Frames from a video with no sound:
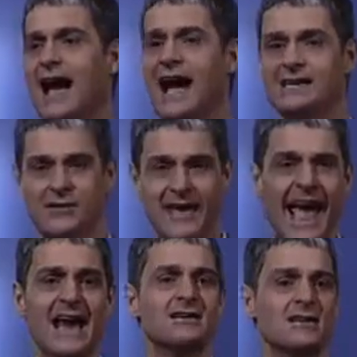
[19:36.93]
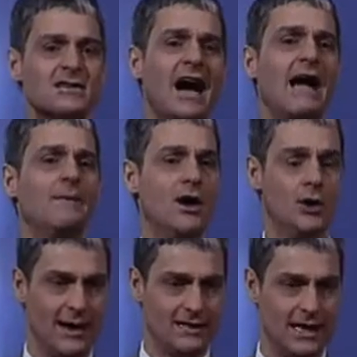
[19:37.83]
under the end time
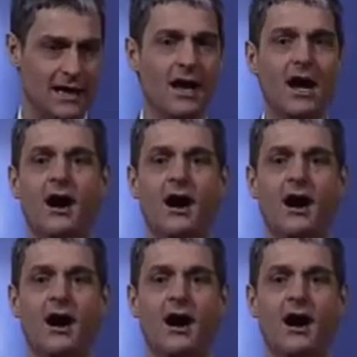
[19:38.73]
anointing